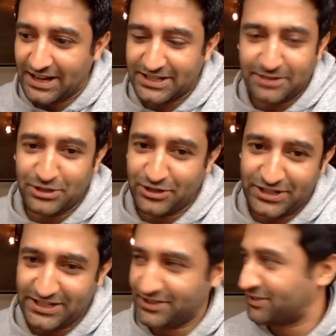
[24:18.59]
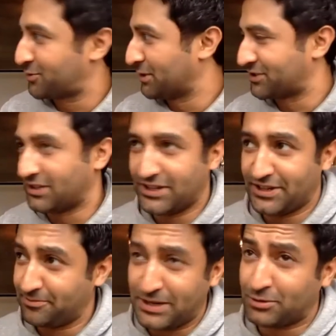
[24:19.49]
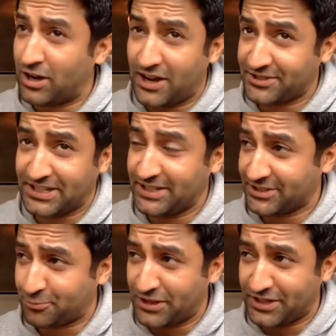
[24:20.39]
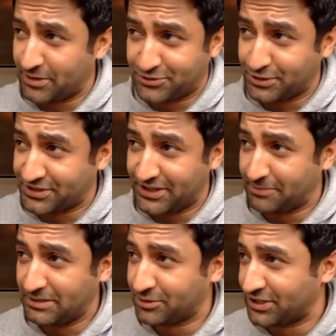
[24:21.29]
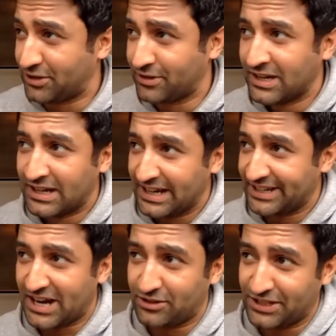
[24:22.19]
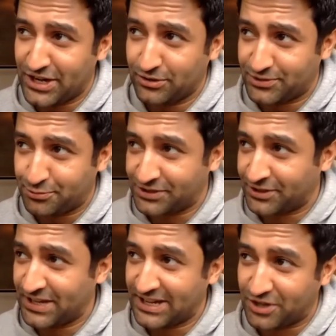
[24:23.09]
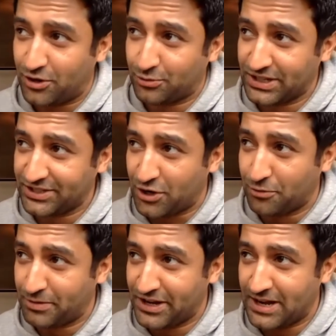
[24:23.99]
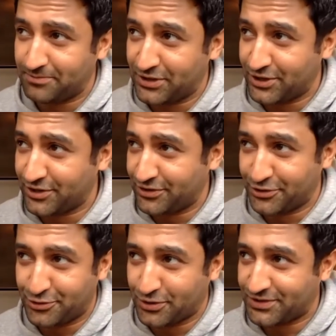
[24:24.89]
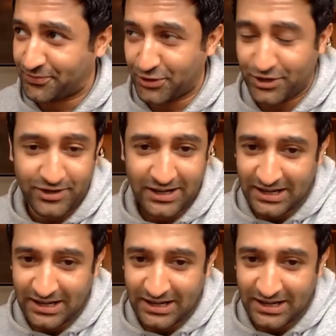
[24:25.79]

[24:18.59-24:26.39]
community in Switzerland. And people, honestly, there's one thing about Switzerland that people don't entirely know is Switzerland has always opened up their doors for